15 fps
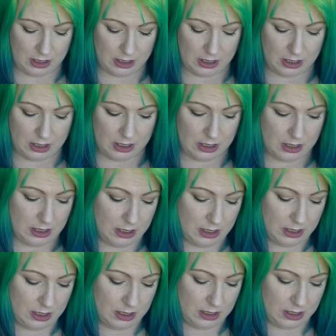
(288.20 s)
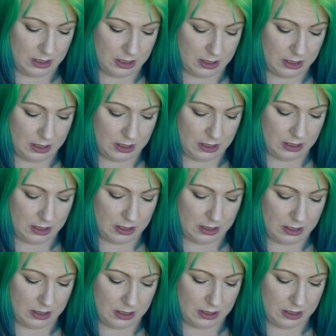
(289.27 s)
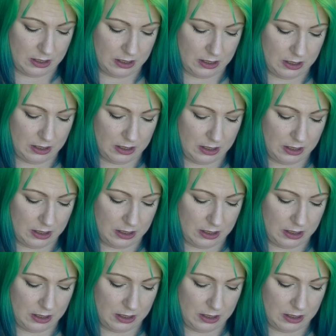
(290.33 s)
Nothing is said.